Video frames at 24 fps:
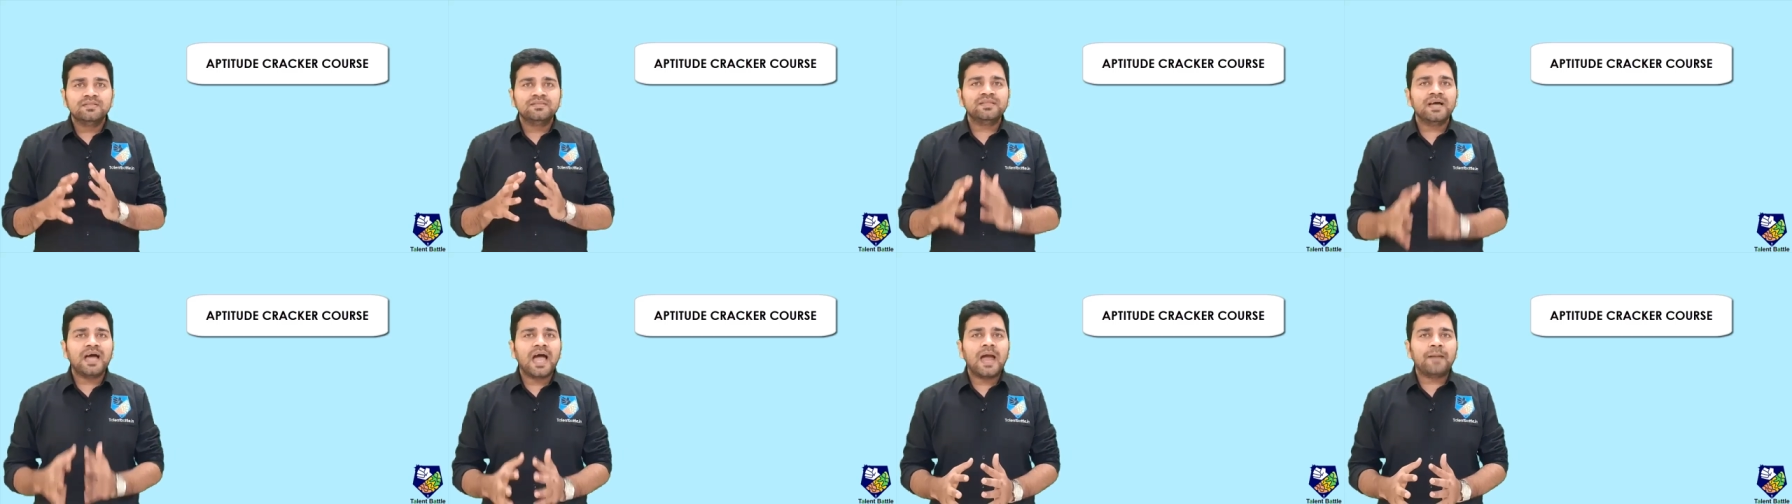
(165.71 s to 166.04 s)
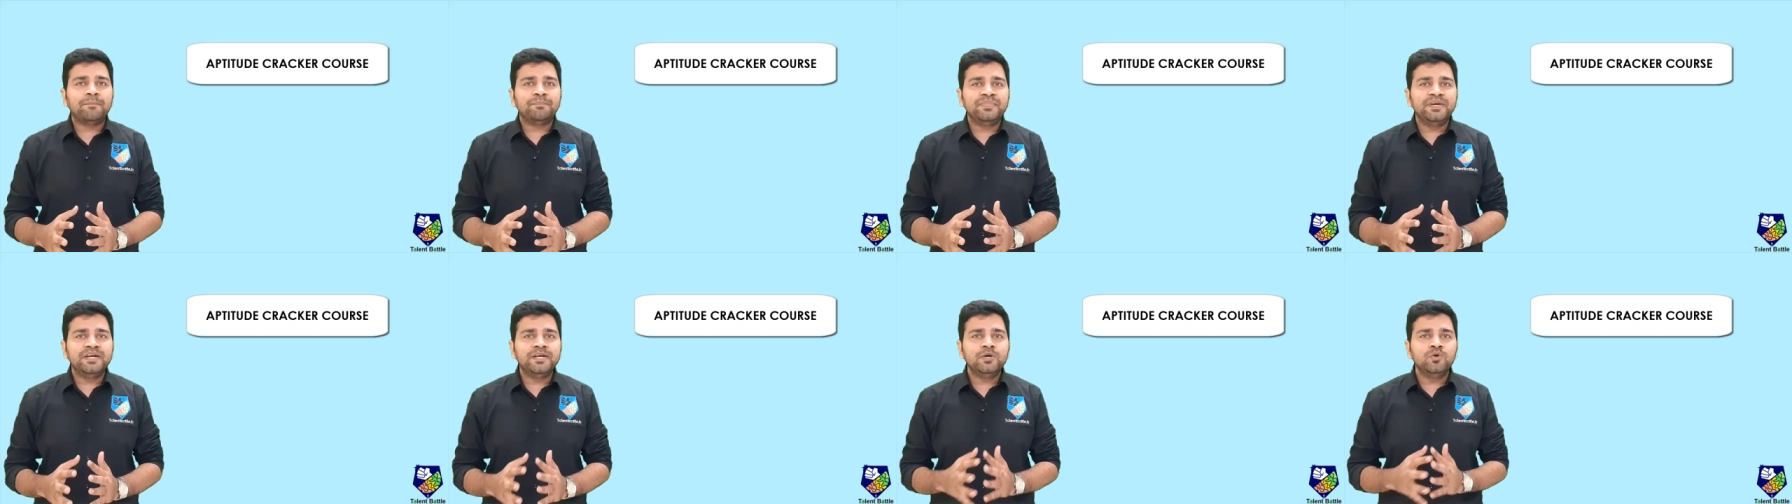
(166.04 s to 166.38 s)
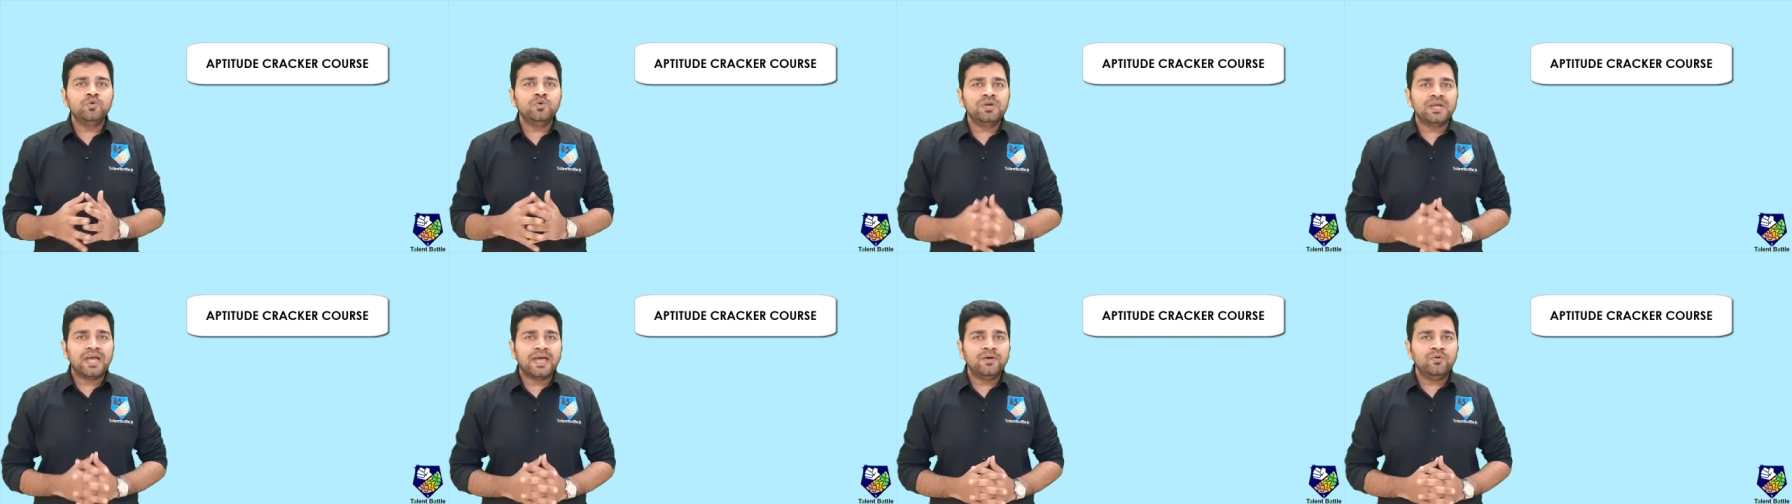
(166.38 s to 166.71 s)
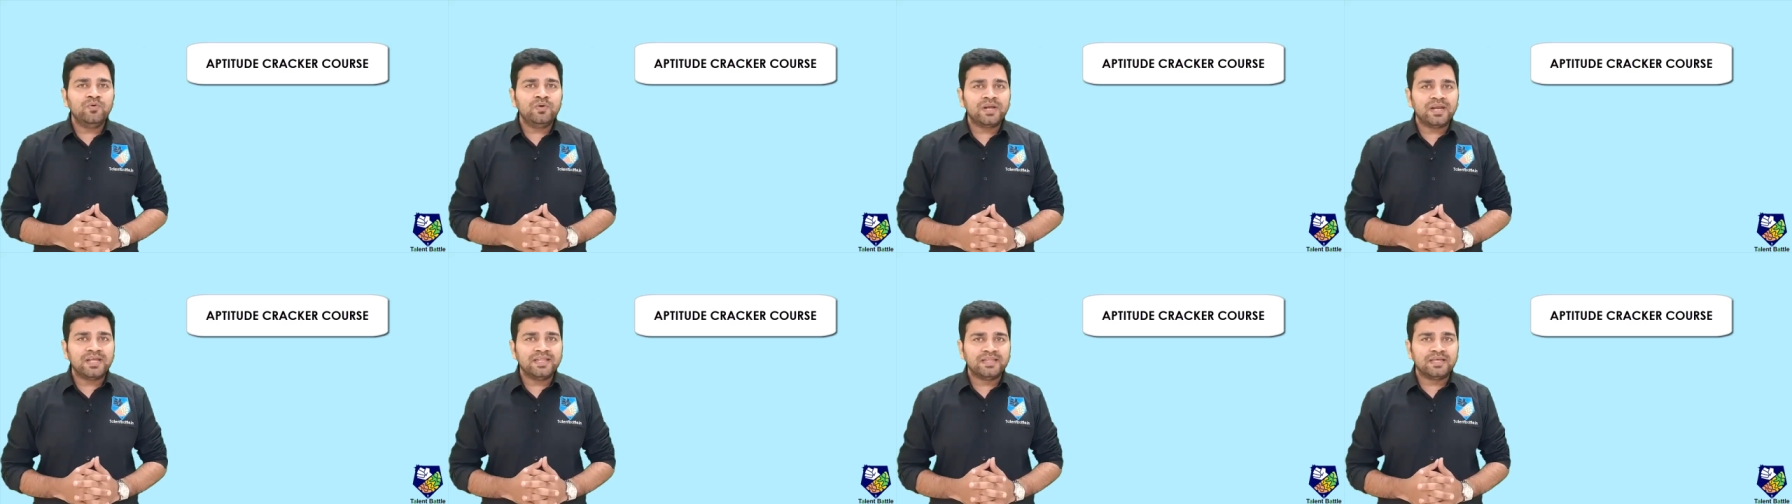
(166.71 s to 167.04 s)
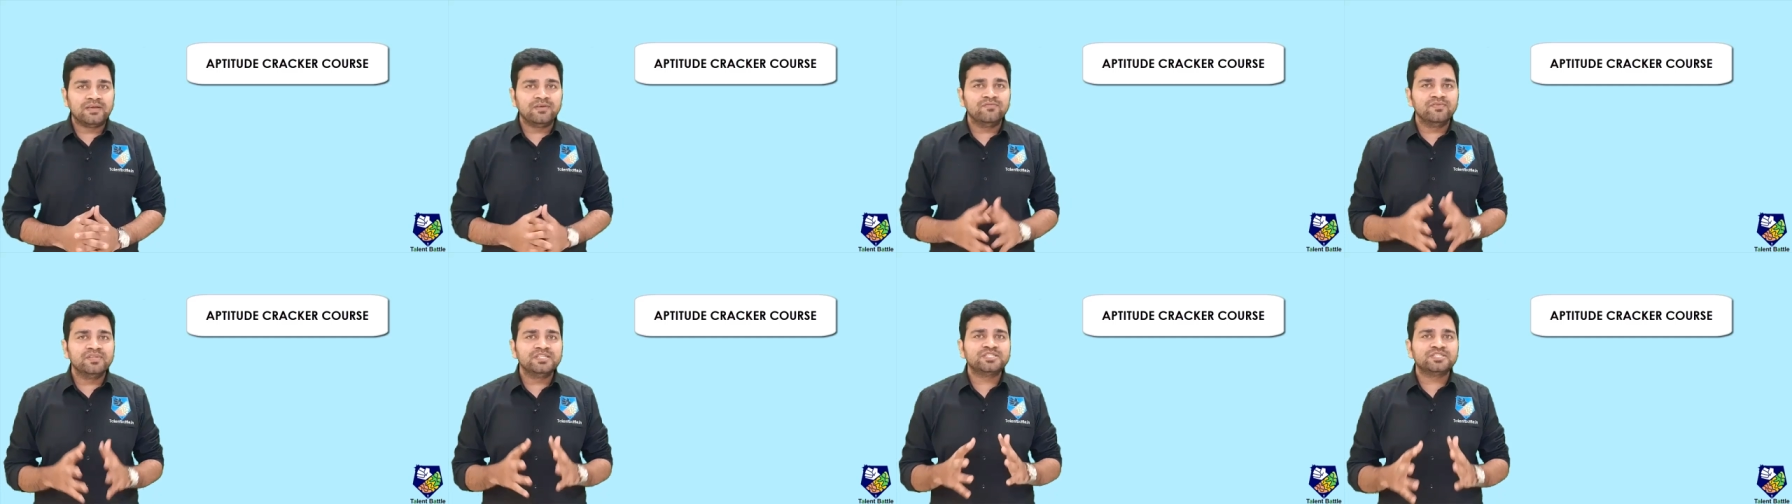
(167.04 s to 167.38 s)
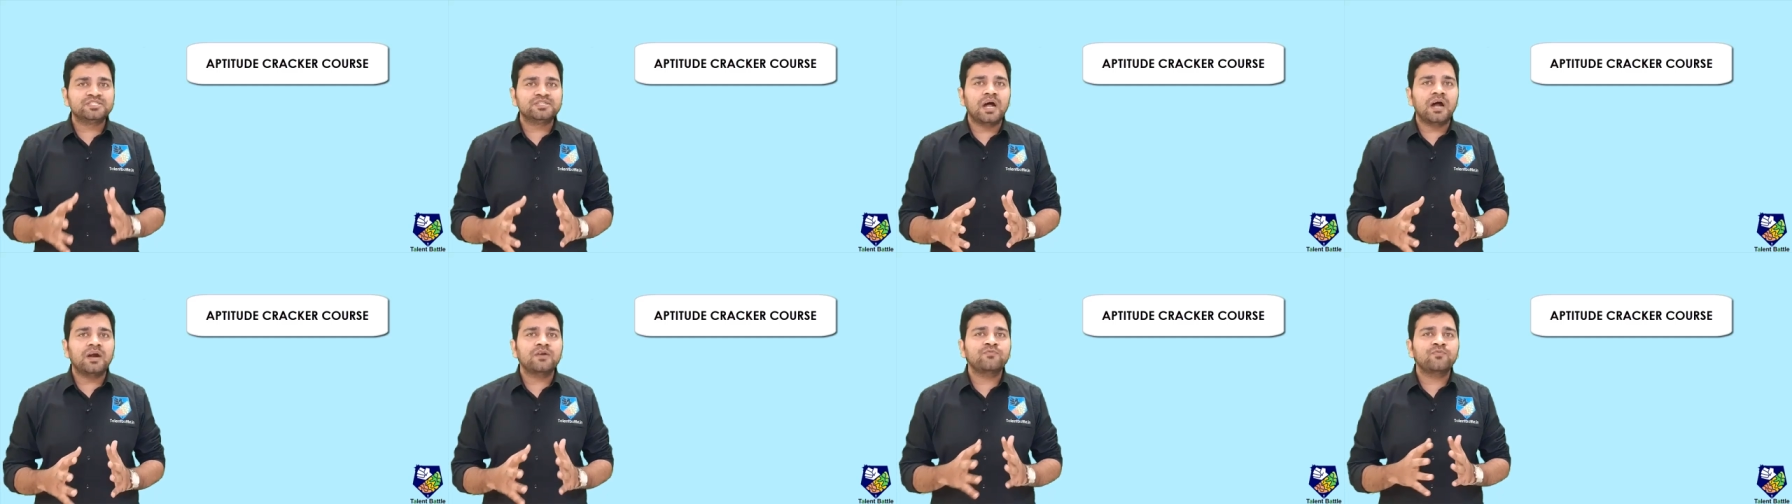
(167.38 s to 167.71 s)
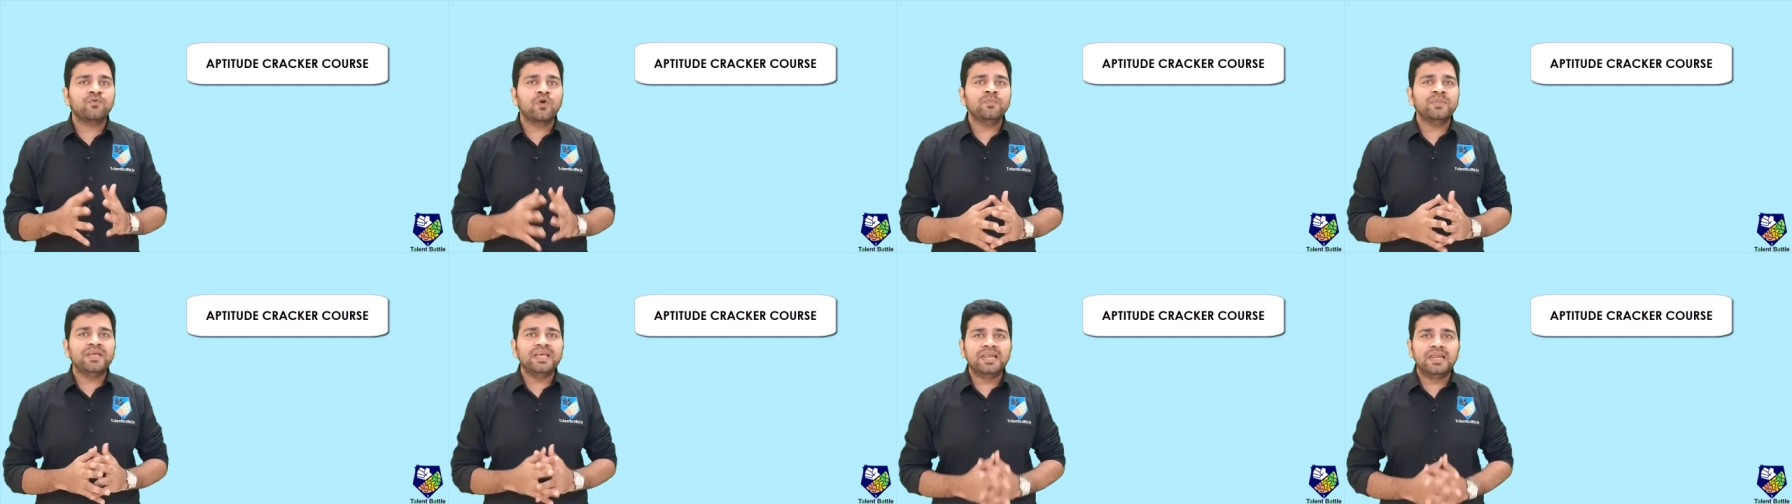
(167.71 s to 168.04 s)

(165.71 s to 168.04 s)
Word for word: the aptitude live training will start from